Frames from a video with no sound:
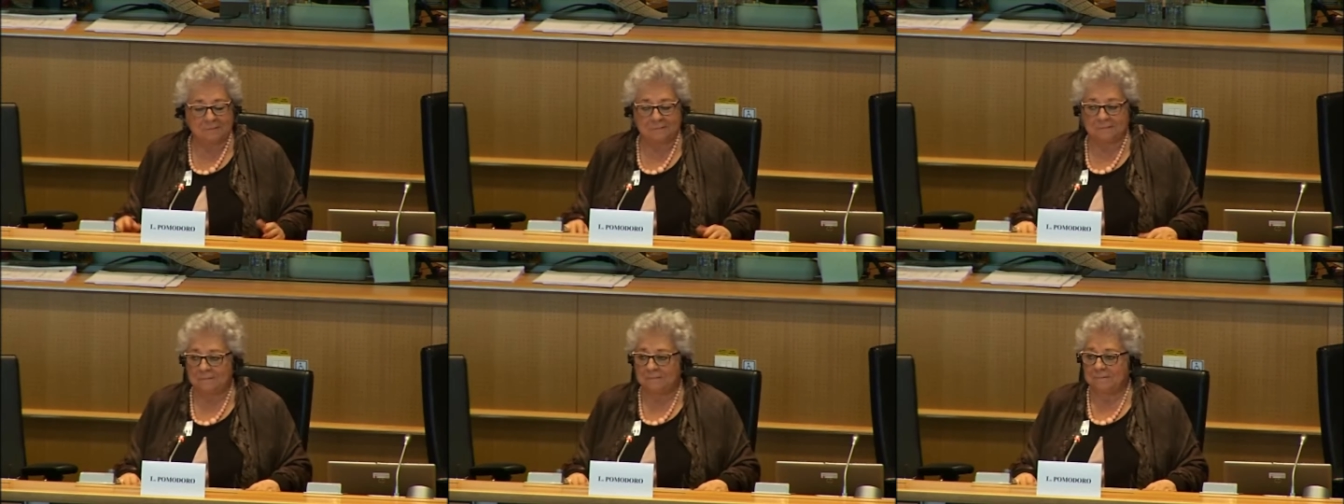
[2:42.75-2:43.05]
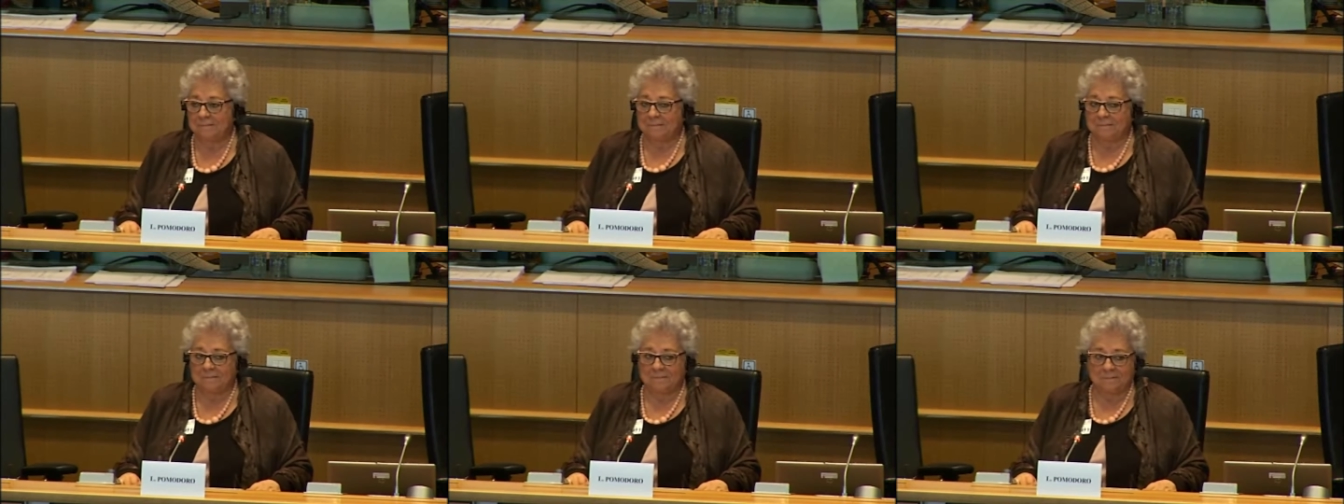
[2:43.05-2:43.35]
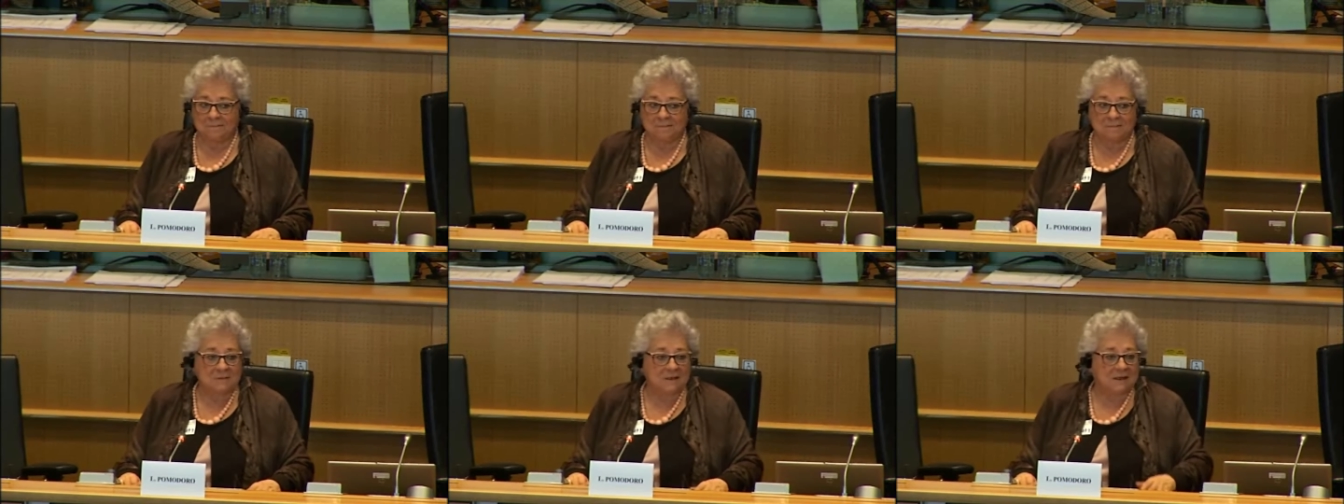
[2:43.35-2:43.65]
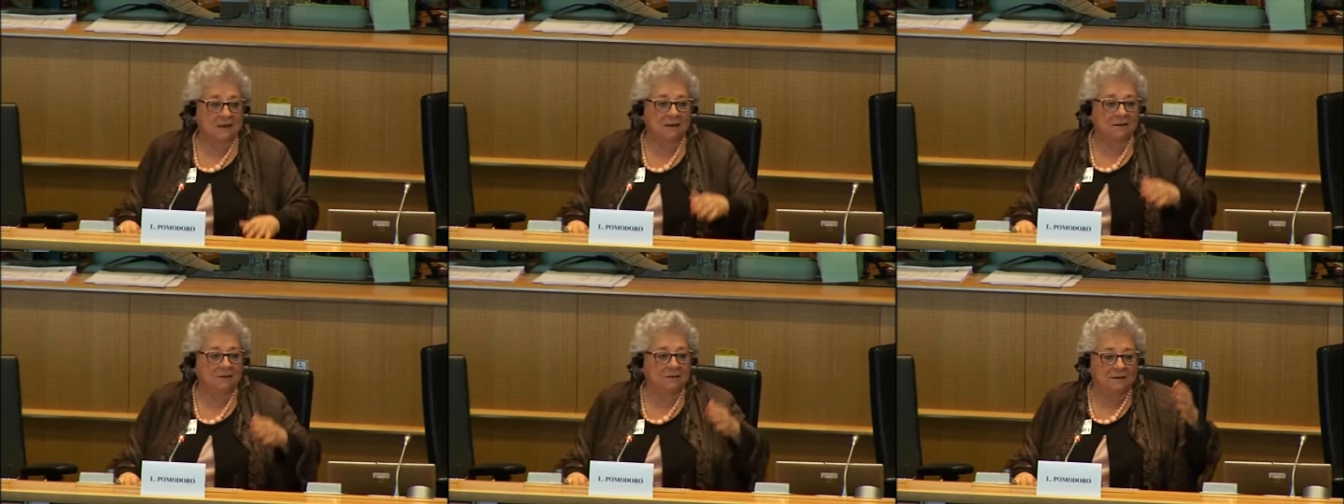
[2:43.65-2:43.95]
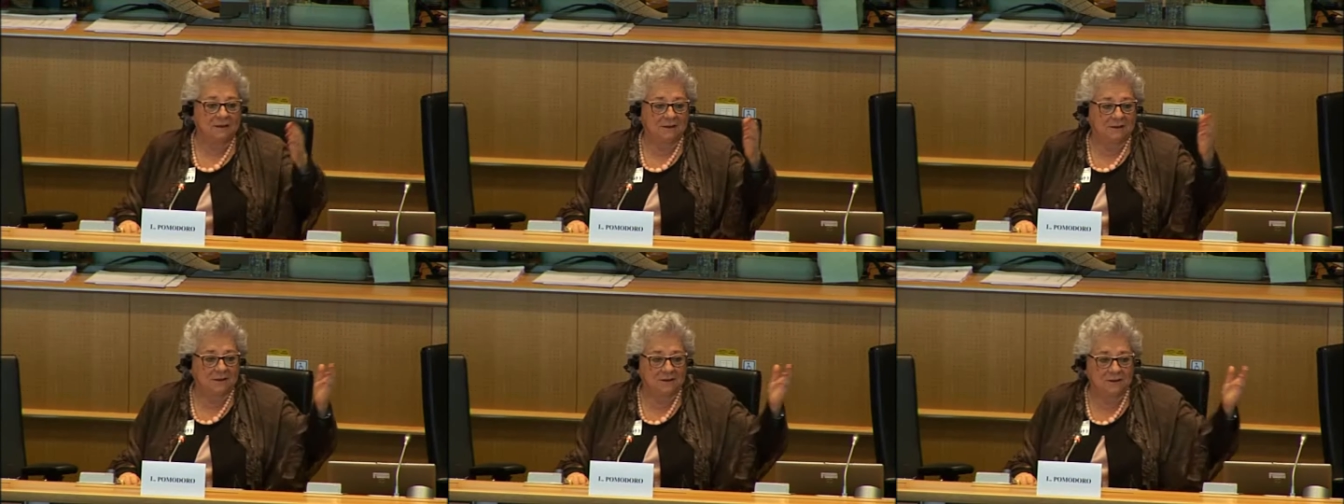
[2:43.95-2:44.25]
there was an exhibition
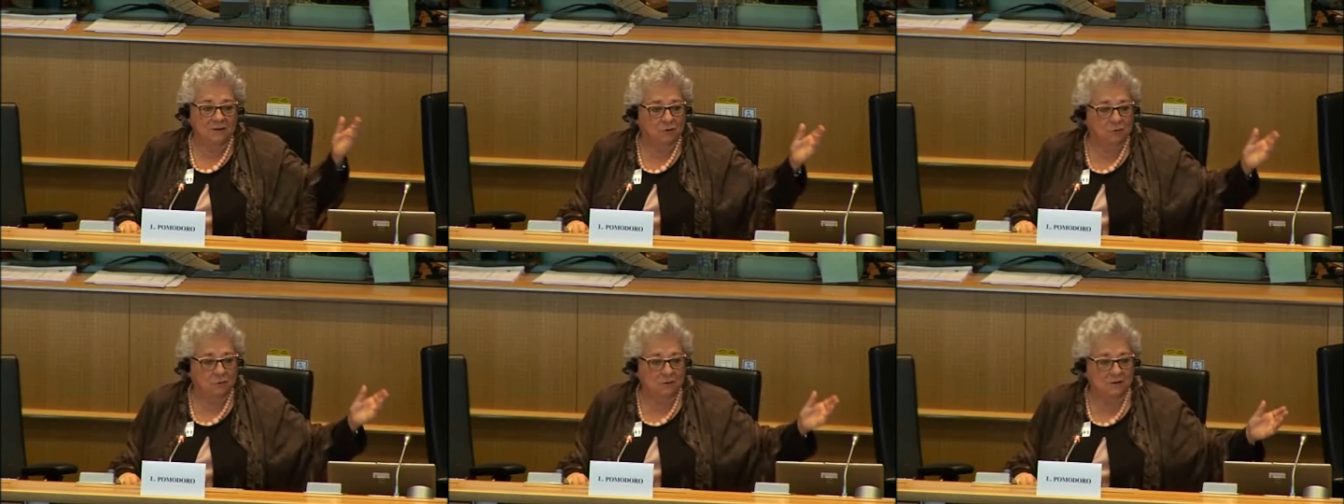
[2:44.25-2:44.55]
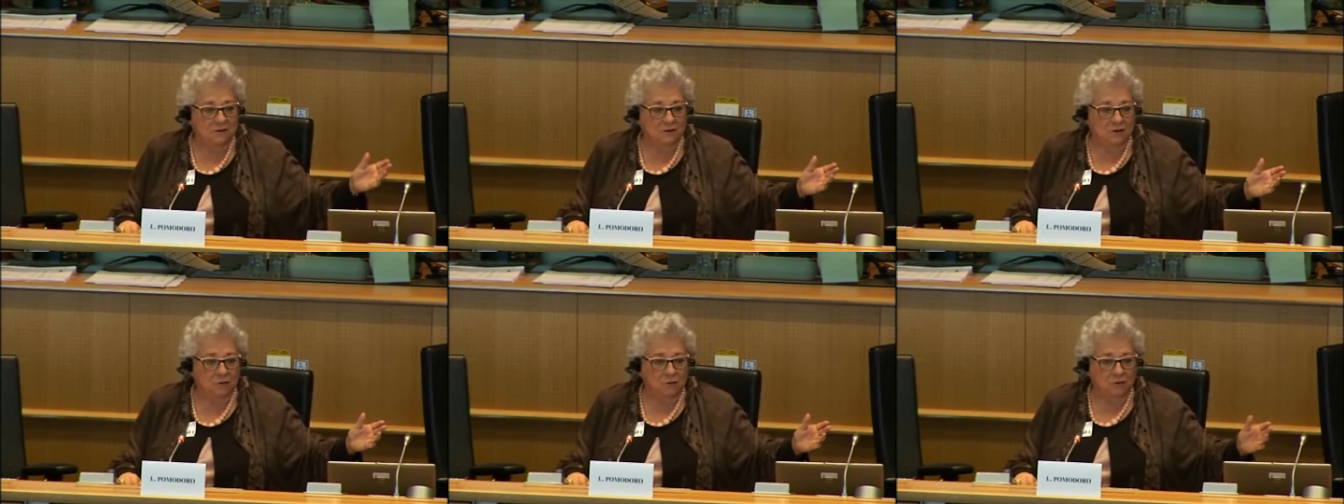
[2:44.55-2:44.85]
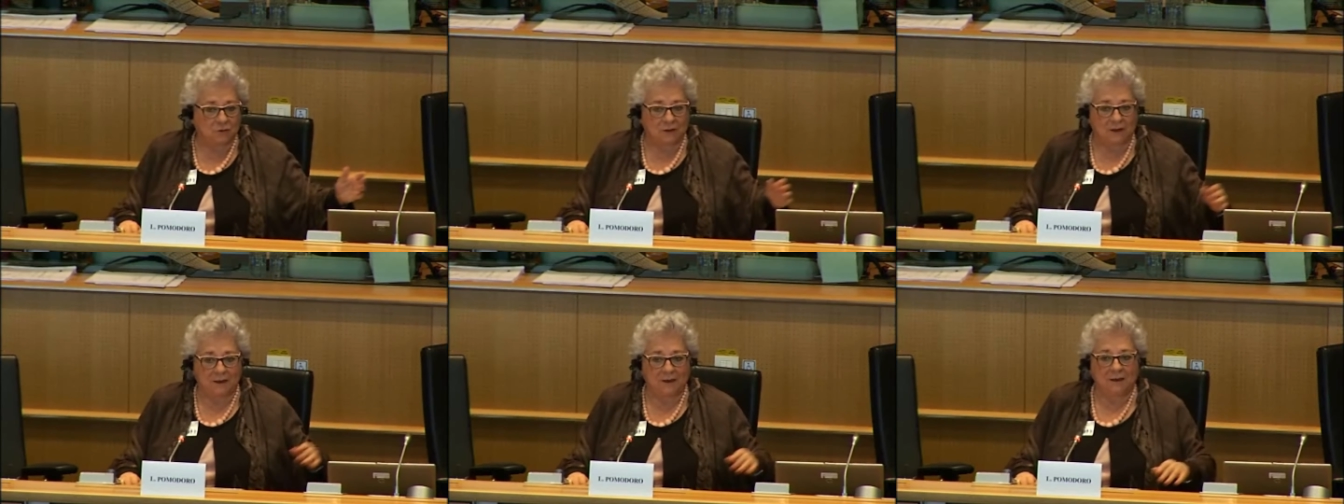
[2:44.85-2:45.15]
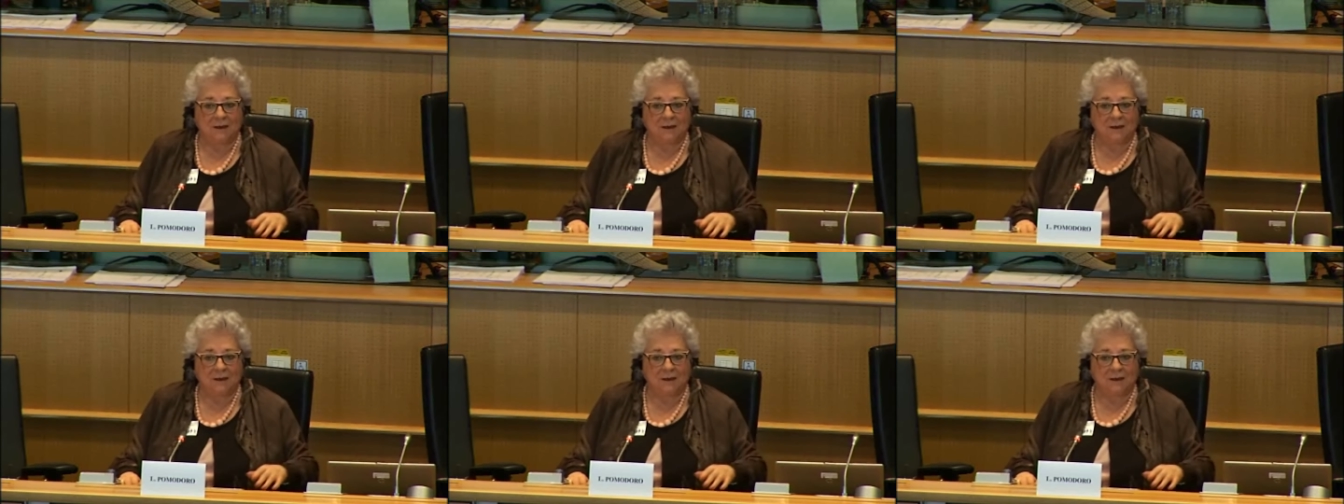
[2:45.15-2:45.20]
in Chicago,